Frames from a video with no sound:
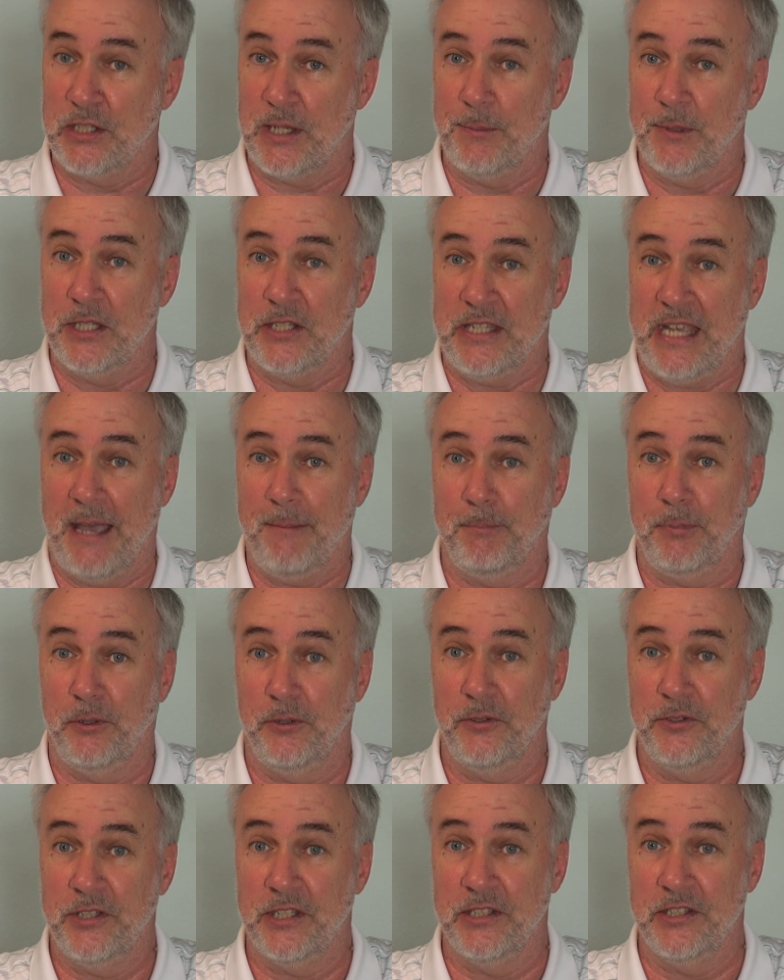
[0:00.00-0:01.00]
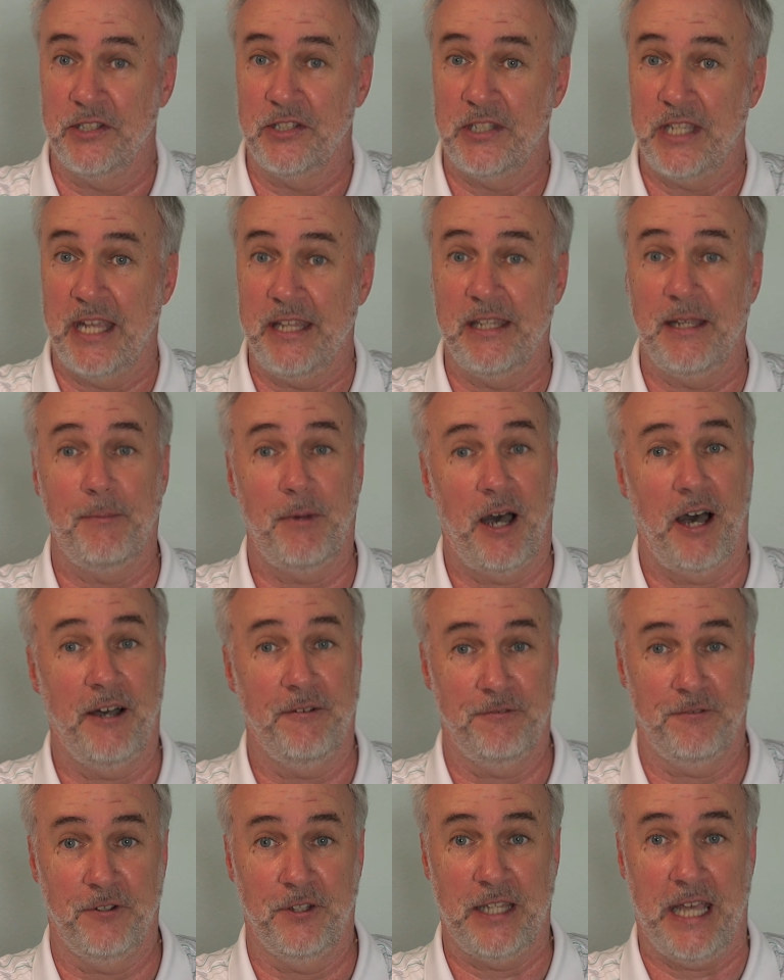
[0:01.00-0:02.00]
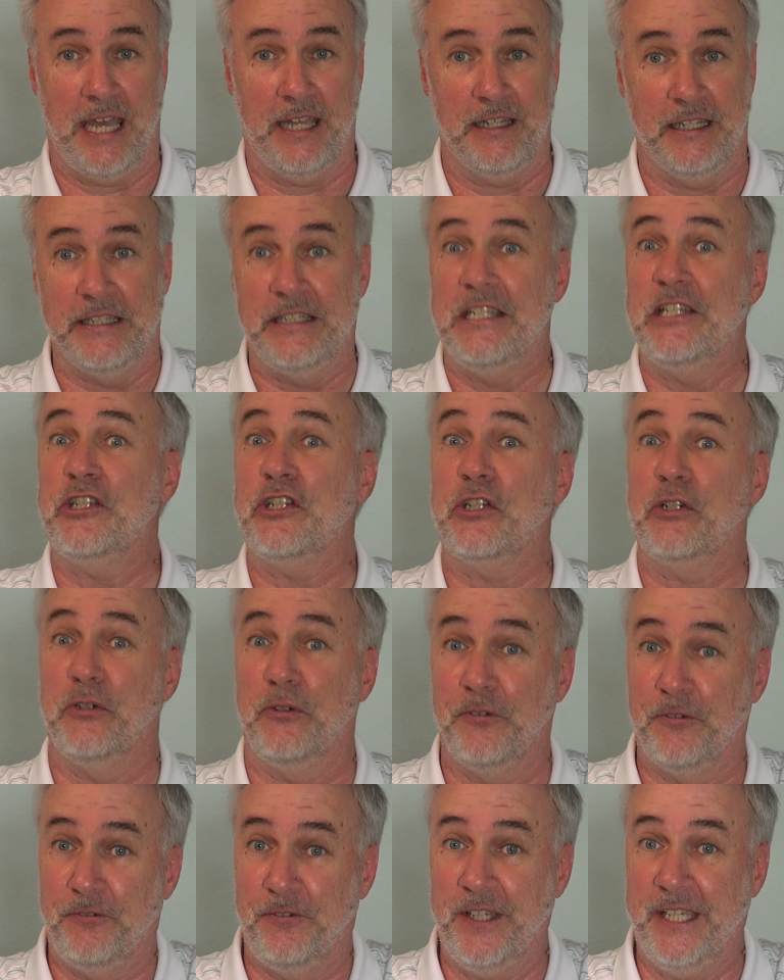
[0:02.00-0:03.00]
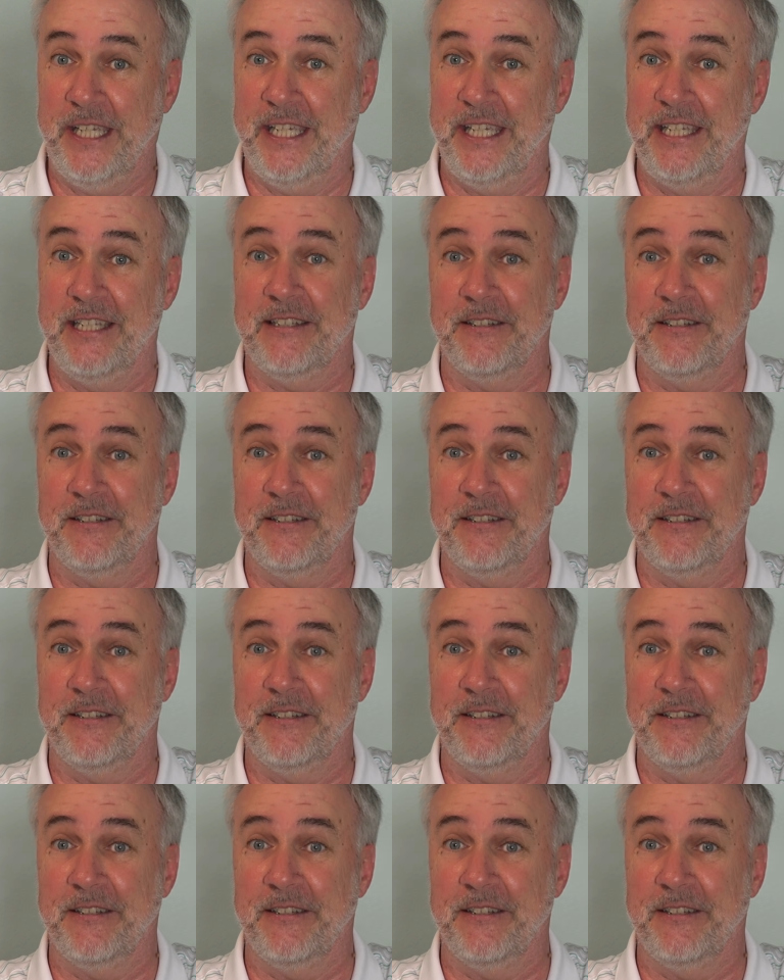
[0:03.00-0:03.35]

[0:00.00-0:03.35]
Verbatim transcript: some of the samples and send them off for that additional fee